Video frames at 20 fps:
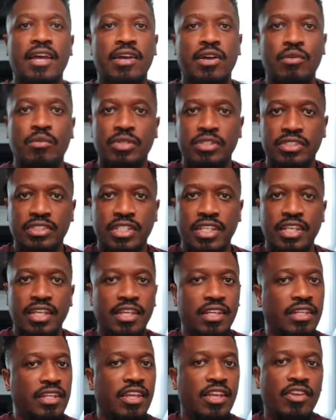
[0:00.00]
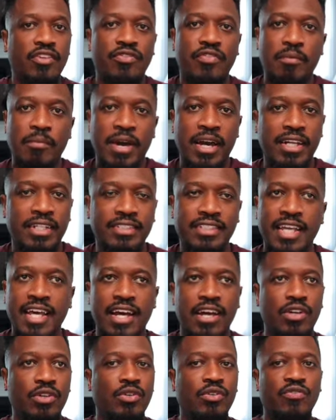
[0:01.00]
And once again, if I'm out of
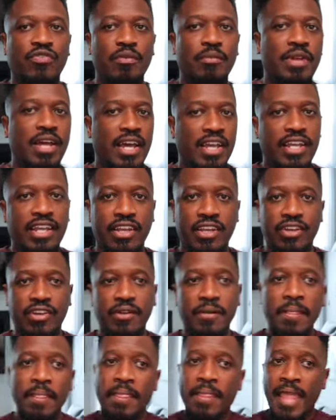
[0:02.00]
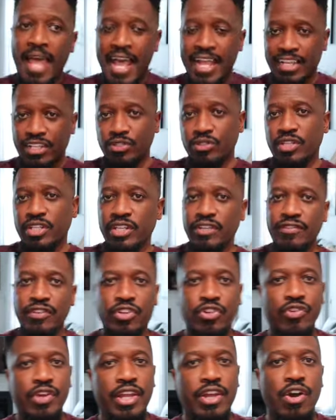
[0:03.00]
town or if I'm not here, you can even
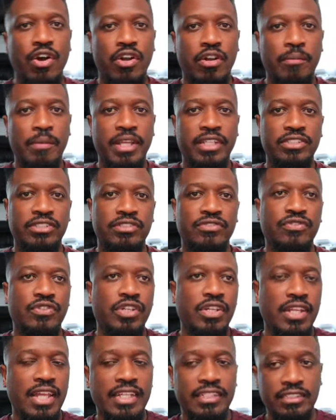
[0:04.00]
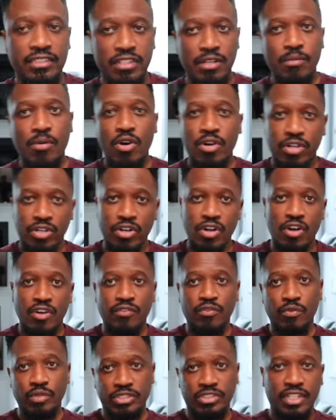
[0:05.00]
create automations for your lights to come on and
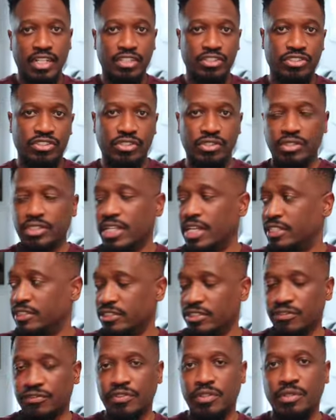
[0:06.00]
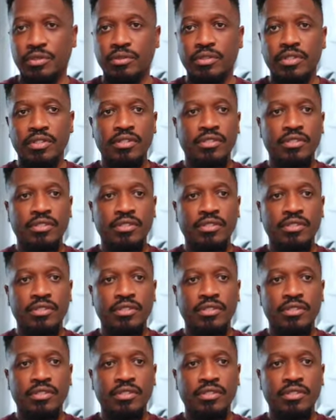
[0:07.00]
off, which I'll show you guys in a few.